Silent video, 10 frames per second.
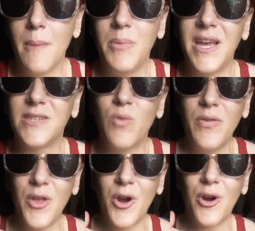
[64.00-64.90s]
Because
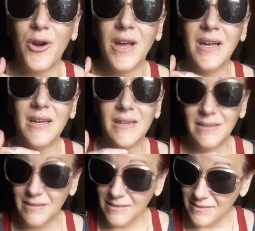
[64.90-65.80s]
when they're
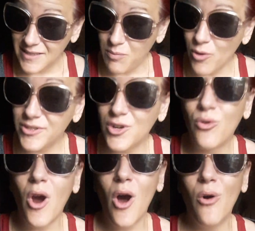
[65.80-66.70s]
supposed to
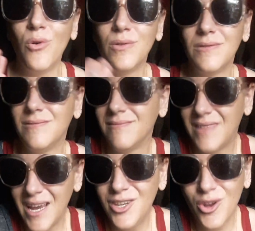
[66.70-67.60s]
grow,
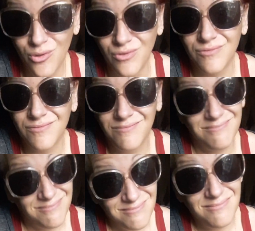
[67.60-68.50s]
they do.
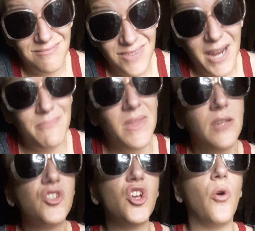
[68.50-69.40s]
Right?
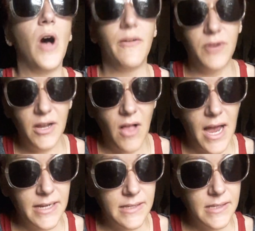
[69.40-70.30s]
So I've
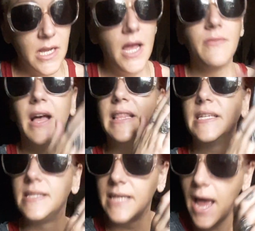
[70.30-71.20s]
realized that
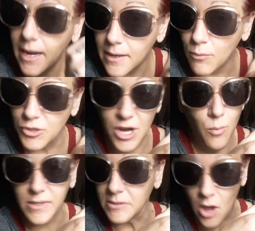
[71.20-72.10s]
this deck, which I
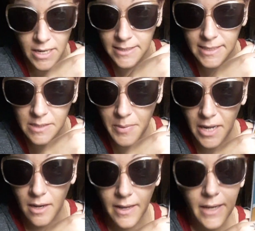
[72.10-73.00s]
was not
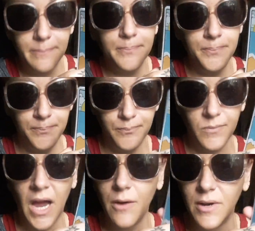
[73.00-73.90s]
anticipating on
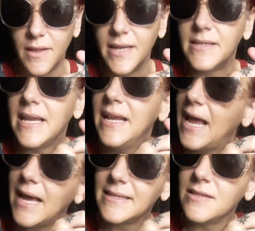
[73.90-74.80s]
getting, I realized it
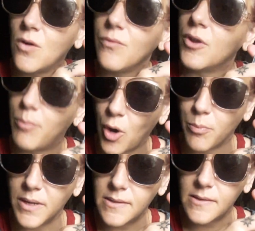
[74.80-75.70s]
has its own little
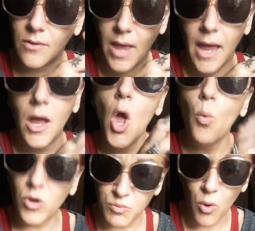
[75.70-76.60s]
purpose, okay?
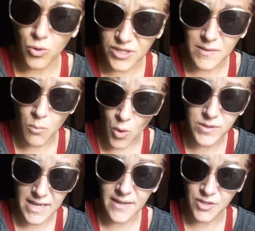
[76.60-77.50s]
Which
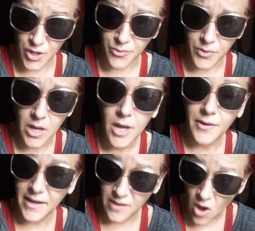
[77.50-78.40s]
most decks do,
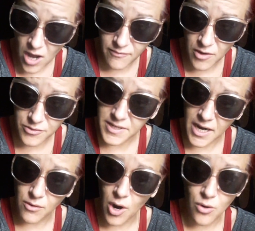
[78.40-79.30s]
right? The Godfather
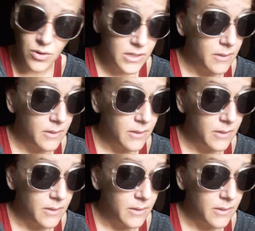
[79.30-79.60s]
Tarot